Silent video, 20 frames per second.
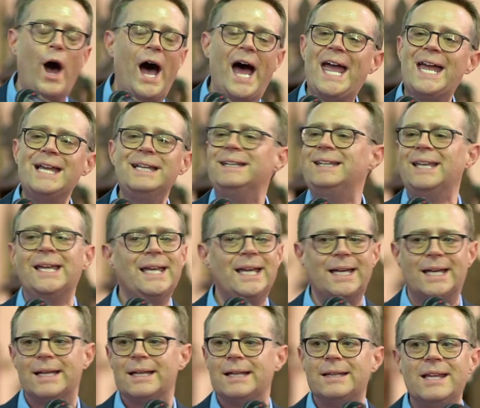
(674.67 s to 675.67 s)

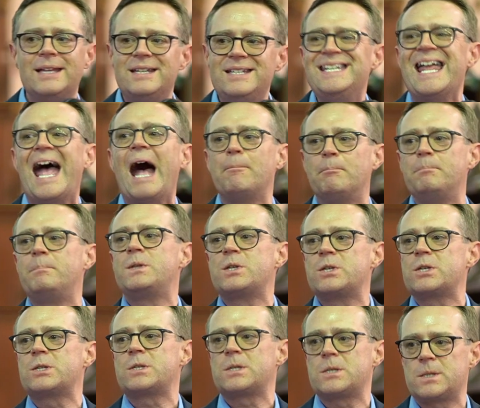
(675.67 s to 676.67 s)
idea the
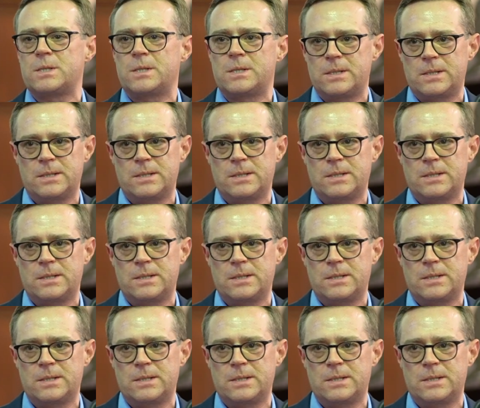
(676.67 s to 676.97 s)
depths